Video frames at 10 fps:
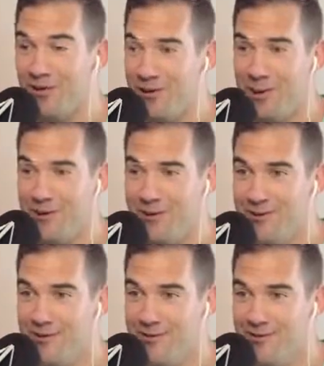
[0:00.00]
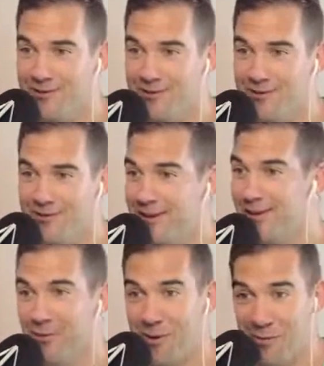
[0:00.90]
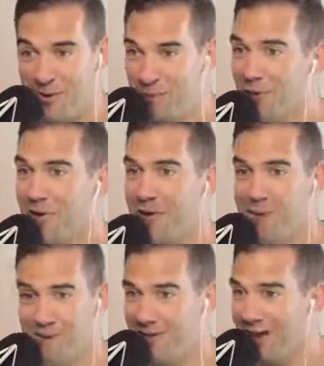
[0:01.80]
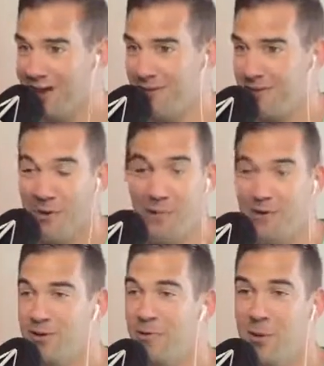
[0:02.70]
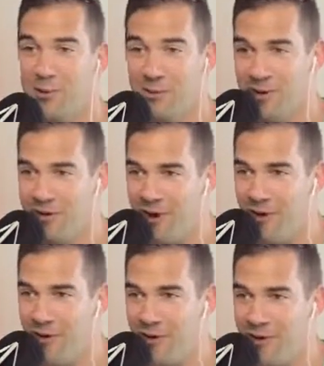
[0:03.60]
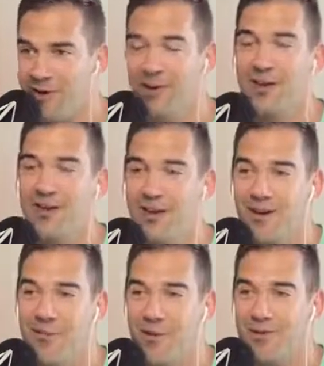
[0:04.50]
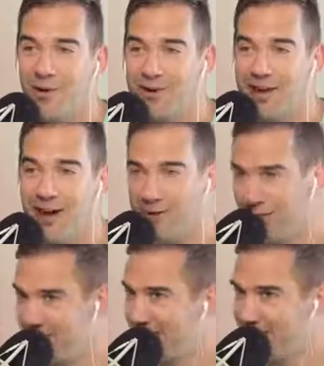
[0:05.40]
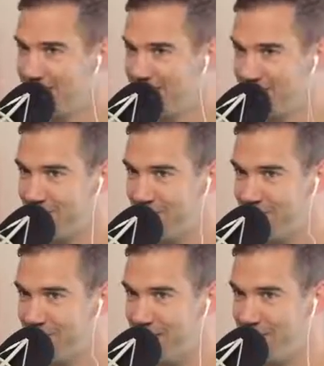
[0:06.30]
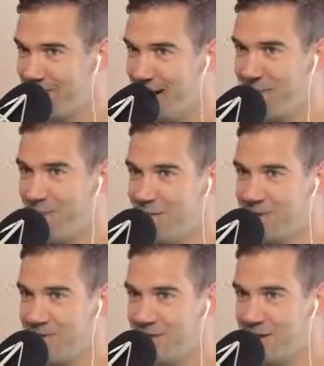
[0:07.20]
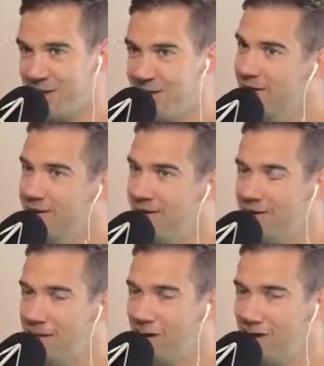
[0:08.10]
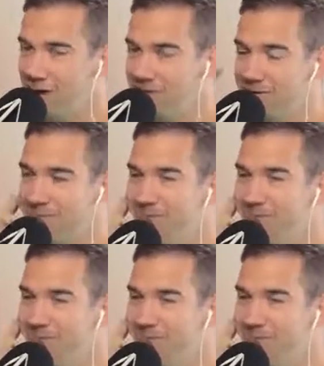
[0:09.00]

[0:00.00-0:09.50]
you learned about the world, about life, about what you want people to know. What would you write down? Are the 3 things you could write down that everyone would see about life?